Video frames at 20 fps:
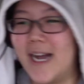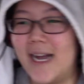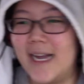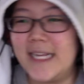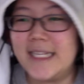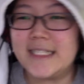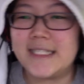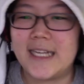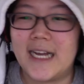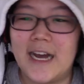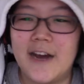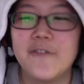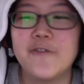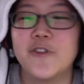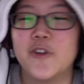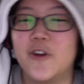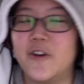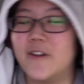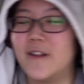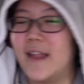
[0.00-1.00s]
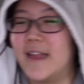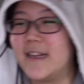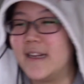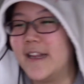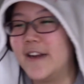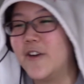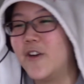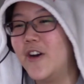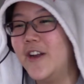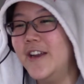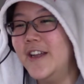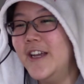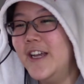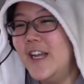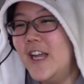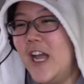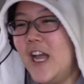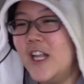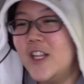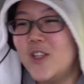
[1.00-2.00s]
I's after like later on.
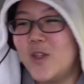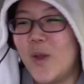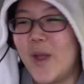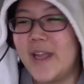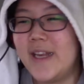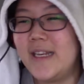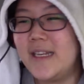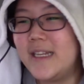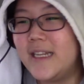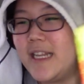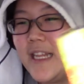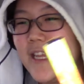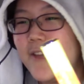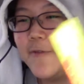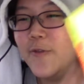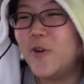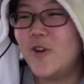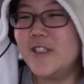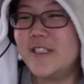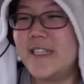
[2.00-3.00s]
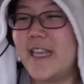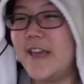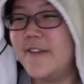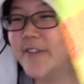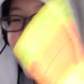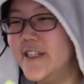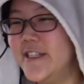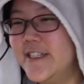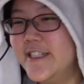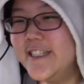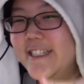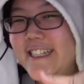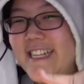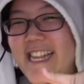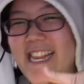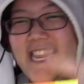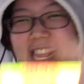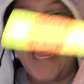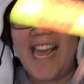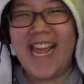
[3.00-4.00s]
24/7.
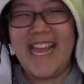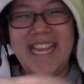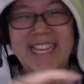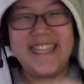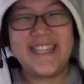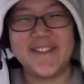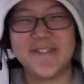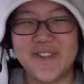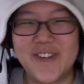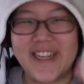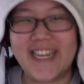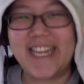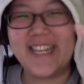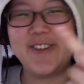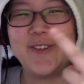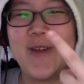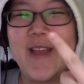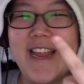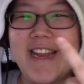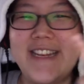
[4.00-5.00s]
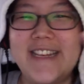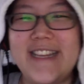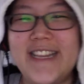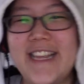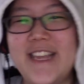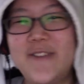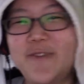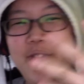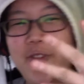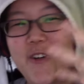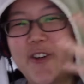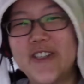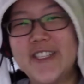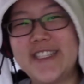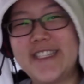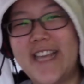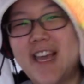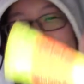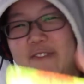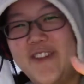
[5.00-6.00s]
The freaking
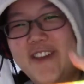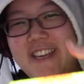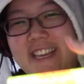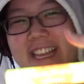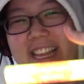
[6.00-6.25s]
24/7.